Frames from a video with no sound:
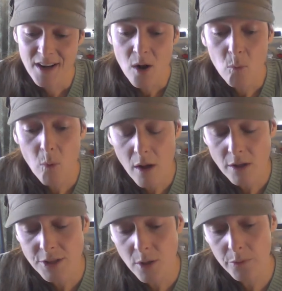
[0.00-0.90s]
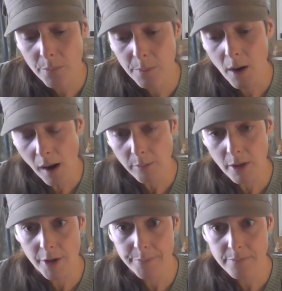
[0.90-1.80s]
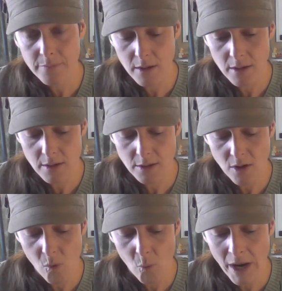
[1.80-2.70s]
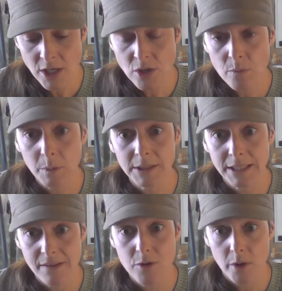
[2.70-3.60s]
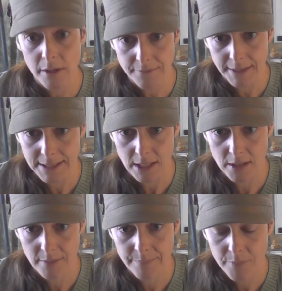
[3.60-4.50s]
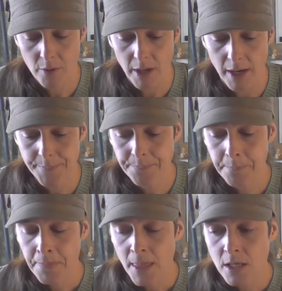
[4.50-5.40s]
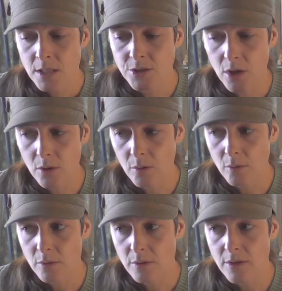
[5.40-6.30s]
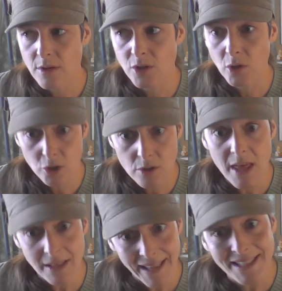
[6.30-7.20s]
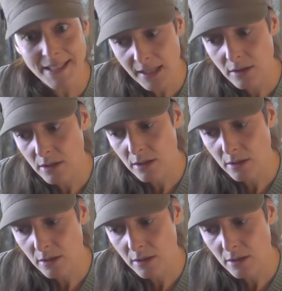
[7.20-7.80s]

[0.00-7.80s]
with. Well, so the problem is when you believe you can fix it. Okay, so you're that that's like the